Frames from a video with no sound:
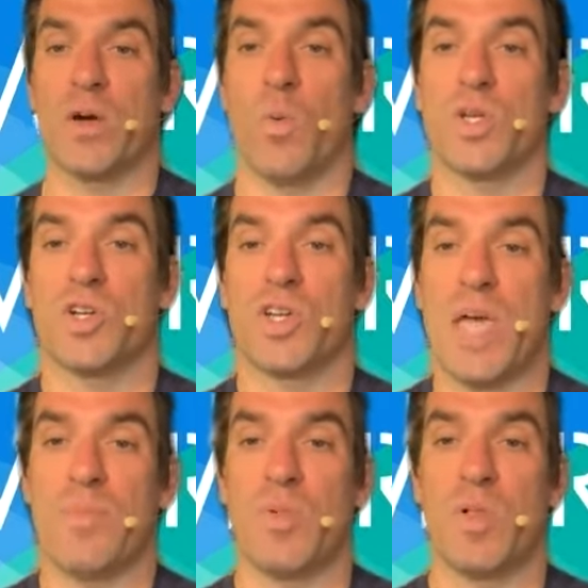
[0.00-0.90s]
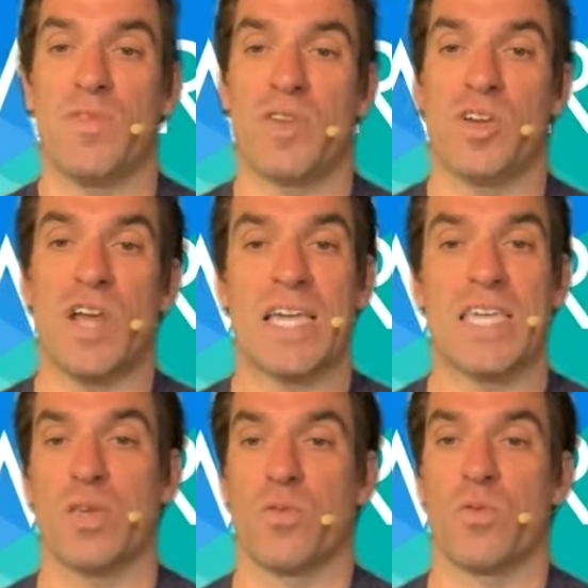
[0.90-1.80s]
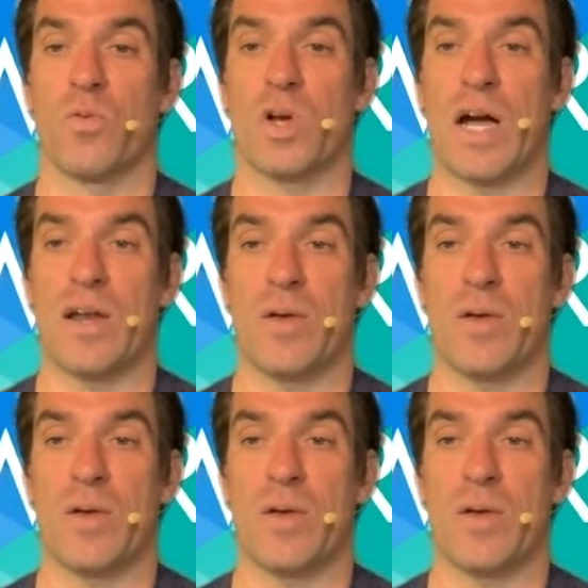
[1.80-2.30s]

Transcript: what you're capable of and you're not getting through the workout.